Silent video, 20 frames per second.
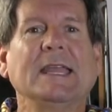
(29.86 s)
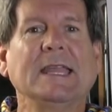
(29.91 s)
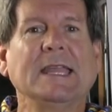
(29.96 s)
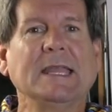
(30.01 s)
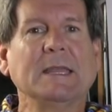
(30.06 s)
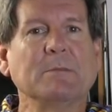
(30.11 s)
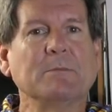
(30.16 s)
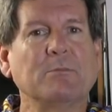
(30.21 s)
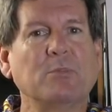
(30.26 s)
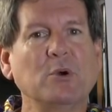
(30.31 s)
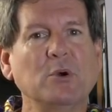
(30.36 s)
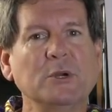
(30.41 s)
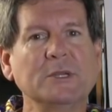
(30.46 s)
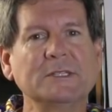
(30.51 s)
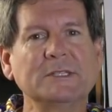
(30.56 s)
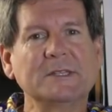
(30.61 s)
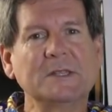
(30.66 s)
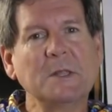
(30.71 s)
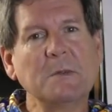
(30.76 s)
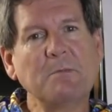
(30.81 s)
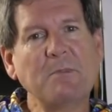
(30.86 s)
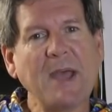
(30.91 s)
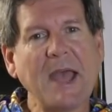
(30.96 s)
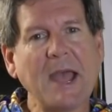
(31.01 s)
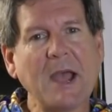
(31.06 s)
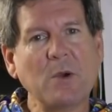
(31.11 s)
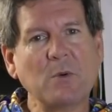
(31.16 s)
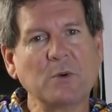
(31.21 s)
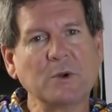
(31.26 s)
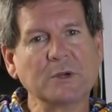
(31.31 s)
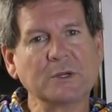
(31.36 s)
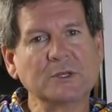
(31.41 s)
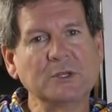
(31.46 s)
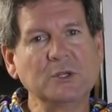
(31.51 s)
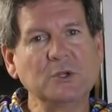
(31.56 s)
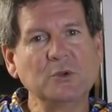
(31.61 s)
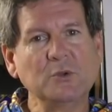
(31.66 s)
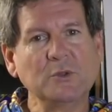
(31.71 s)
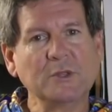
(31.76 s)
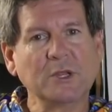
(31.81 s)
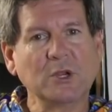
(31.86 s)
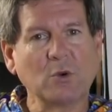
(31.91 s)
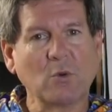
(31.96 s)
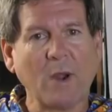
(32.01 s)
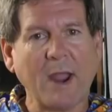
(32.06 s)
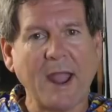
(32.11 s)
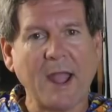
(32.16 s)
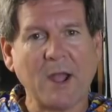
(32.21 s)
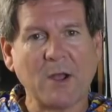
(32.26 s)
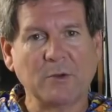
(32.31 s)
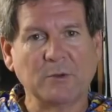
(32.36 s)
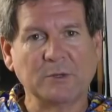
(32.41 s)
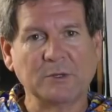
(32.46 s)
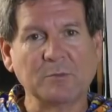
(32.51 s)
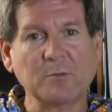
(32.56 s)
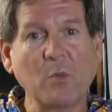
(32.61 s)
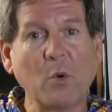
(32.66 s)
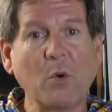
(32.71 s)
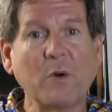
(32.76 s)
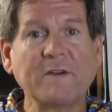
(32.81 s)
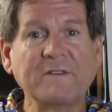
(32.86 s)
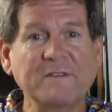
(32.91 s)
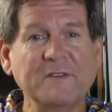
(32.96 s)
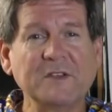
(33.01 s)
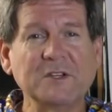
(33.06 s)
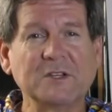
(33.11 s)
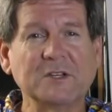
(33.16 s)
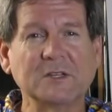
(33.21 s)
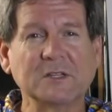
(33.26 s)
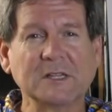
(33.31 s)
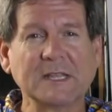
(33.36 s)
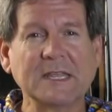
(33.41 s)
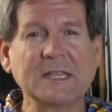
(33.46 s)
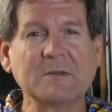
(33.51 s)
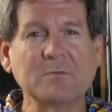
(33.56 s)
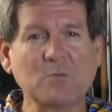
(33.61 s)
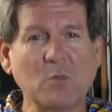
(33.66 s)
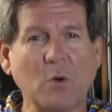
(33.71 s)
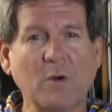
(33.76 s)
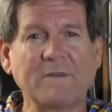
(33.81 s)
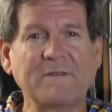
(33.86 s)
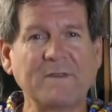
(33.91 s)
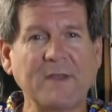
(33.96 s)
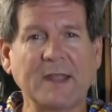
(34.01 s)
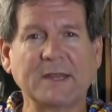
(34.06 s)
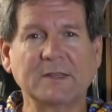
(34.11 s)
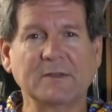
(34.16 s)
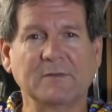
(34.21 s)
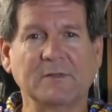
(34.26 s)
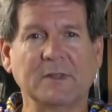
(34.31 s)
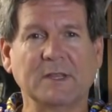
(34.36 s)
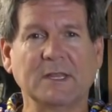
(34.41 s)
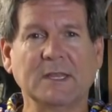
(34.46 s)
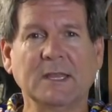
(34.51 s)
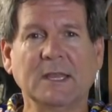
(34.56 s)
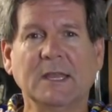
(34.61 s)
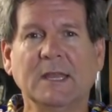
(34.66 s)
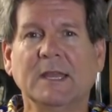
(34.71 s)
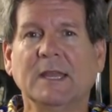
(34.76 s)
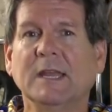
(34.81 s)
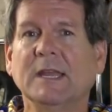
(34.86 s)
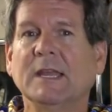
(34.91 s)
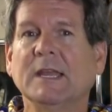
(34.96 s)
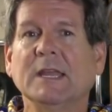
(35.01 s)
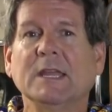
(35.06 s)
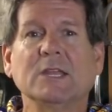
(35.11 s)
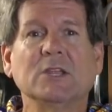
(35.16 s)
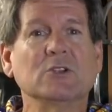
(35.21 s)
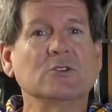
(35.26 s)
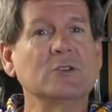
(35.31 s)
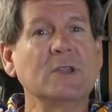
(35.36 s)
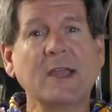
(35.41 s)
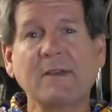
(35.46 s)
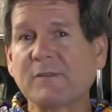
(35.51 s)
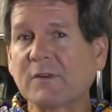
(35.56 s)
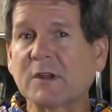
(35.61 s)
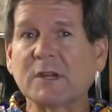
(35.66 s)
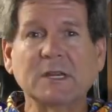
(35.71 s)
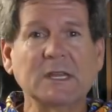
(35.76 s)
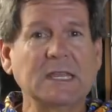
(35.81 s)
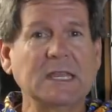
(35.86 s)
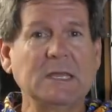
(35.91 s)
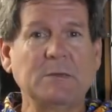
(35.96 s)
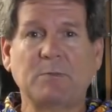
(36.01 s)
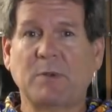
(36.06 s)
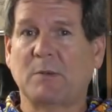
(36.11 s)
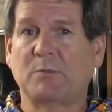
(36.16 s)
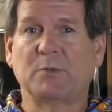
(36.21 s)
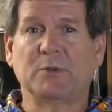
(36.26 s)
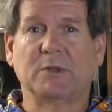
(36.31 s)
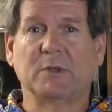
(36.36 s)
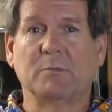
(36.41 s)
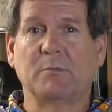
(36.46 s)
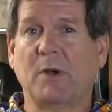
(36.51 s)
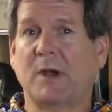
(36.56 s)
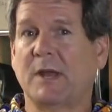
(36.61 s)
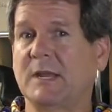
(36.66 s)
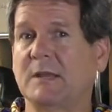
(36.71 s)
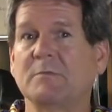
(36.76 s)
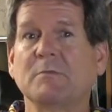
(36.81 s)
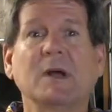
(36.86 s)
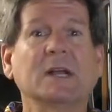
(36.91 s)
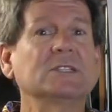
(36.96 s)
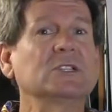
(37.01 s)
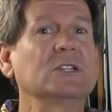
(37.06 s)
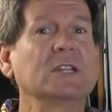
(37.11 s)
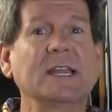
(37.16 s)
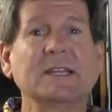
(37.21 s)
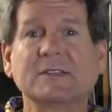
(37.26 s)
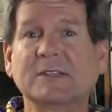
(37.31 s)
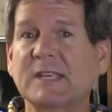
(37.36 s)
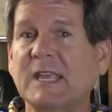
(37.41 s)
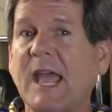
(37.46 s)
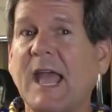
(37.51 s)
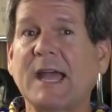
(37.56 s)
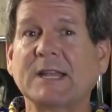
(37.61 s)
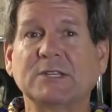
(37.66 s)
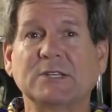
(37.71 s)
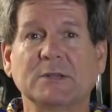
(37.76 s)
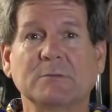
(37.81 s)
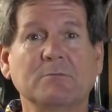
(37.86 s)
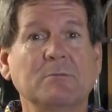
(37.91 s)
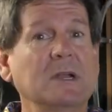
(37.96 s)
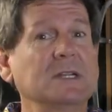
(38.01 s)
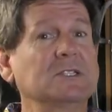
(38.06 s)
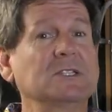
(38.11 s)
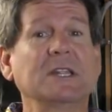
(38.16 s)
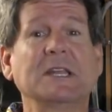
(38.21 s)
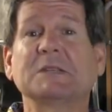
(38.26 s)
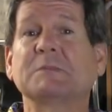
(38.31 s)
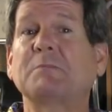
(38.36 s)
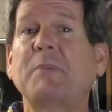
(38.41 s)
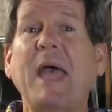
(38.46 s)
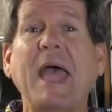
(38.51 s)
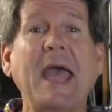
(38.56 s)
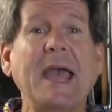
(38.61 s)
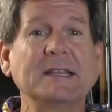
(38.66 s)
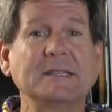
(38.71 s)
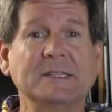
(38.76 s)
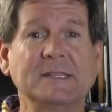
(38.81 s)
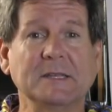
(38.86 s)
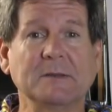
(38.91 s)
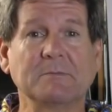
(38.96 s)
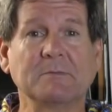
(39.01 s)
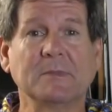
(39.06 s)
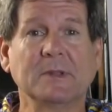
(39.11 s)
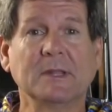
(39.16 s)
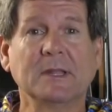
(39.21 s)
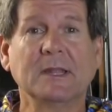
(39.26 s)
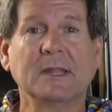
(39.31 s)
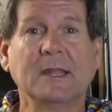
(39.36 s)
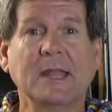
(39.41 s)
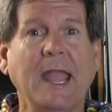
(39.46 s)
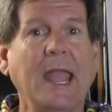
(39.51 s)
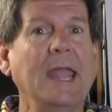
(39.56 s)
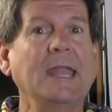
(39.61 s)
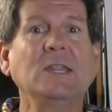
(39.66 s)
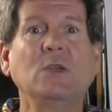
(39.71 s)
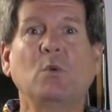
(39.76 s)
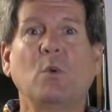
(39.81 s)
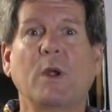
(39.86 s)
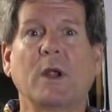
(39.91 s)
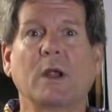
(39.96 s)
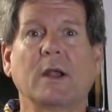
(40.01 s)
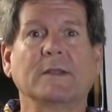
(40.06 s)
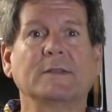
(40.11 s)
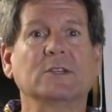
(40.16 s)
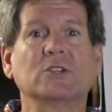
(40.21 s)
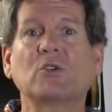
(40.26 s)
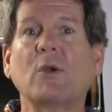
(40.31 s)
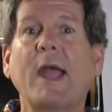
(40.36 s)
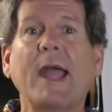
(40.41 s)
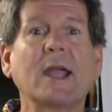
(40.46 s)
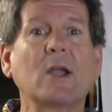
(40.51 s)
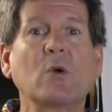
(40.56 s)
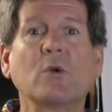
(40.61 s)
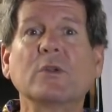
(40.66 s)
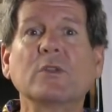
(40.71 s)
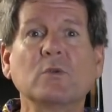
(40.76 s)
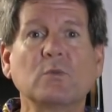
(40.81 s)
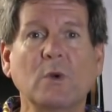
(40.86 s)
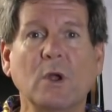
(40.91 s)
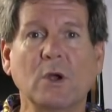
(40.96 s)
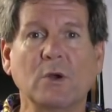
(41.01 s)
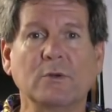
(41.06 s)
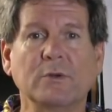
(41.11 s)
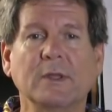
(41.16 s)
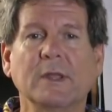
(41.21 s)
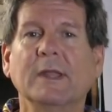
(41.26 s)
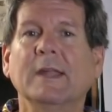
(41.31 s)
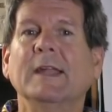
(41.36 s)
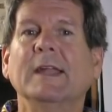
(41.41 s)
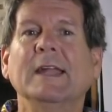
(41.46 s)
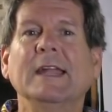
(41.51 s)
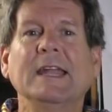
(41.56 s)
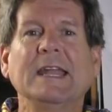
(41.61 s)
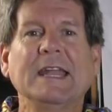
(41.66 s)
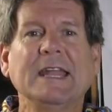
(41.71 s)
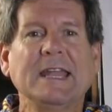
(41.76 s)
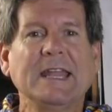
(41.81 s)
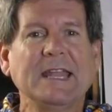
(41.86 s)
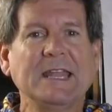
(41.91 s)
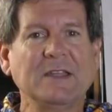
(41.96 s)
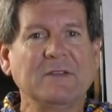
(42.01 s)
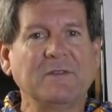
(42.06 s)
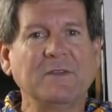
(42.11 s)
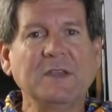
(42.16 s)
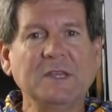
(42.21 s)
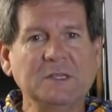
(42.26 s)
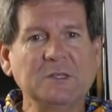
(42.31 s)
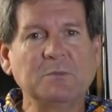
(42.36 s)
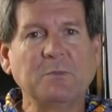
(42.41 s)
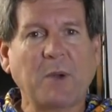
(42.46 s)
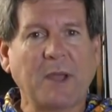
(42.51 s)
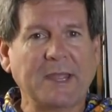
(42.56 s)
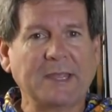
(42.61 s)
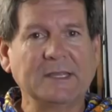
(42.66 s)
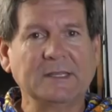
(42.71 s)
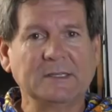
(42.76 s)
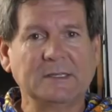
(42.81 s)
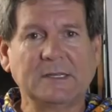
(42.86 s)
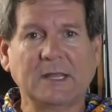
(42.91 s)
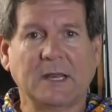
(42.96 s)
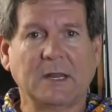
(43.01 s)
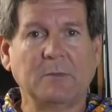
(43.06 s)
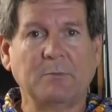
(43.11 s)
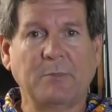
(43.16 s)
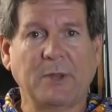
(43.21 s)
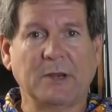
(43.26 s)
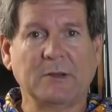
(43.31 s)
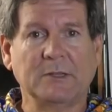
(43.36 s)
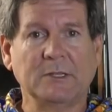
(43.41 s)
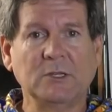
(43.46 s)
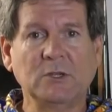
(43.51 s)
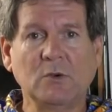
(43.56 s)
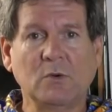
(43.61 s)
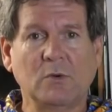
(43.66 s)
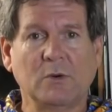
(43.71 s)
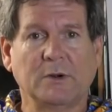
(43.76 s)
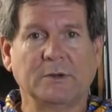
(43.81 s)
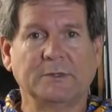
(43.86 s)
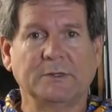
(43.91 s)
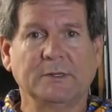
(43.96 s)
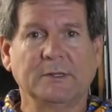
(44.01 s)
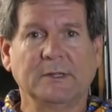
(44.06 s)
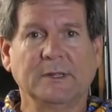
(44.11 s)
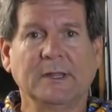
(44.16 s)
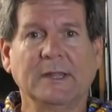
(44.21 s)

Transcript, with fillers: It puts the power to the ground more efficiently and more effectively. You're never going to keep up with your buddy, much less catch him, much less pass him anywhere at the track or the road if his bike is set up better than yours.